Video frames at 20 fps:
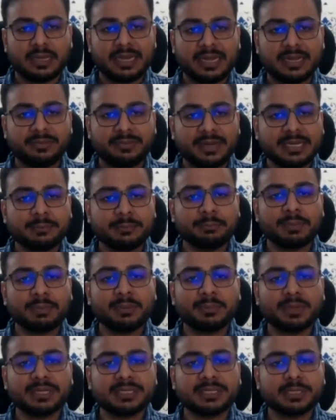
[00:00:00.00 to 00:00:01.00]
And when
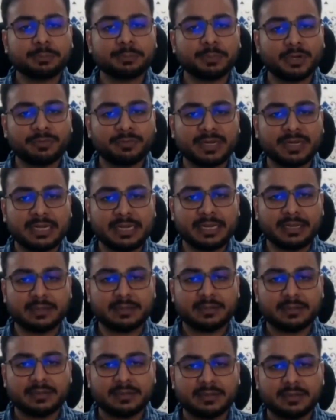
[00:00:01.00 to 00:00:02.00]
implemented perfectly,
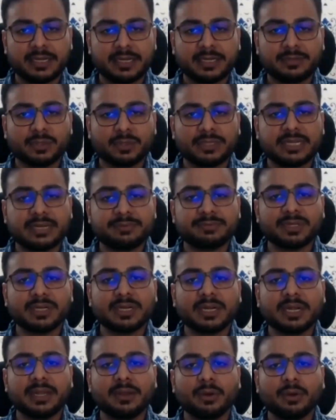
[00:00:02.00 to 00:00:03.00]
it would
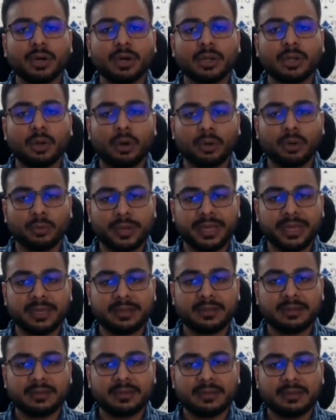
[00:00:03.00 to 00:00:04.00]
definitely go a long
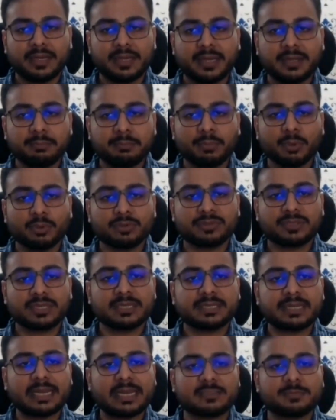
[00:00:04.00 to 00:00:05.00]
way in
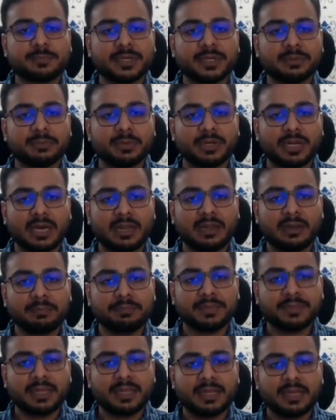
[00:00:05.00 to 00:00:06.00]
boosting taxpayer morale
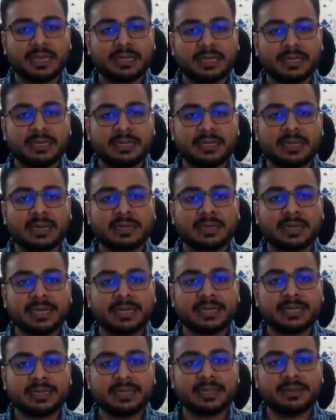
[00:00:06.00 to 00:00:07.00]
and
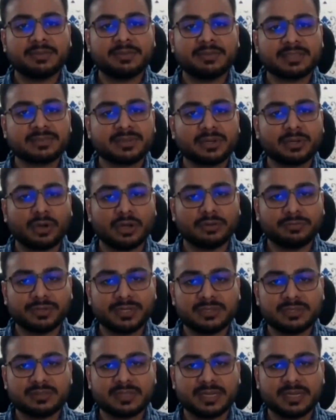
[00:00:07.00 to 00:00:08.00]
inculcating investor
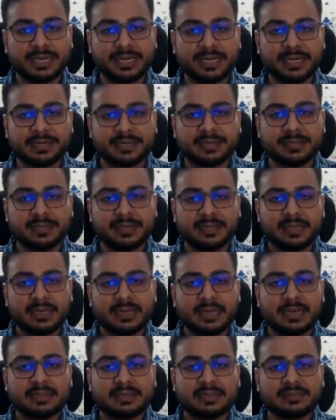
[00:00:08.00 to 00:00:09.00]
confidence in India
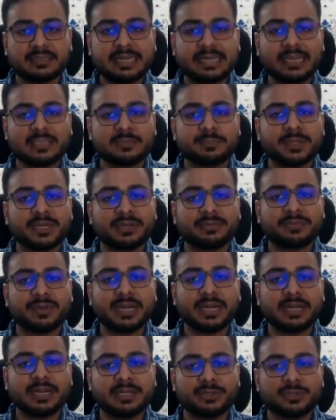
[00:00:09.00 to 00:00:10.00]
as a
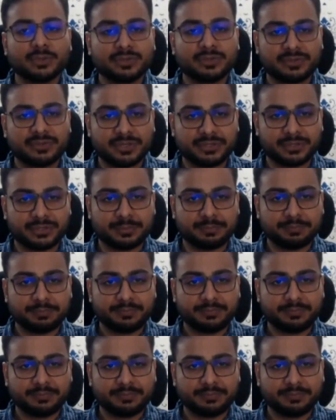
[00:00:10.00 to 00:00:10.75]
taxpayer-friendly jurisdiction.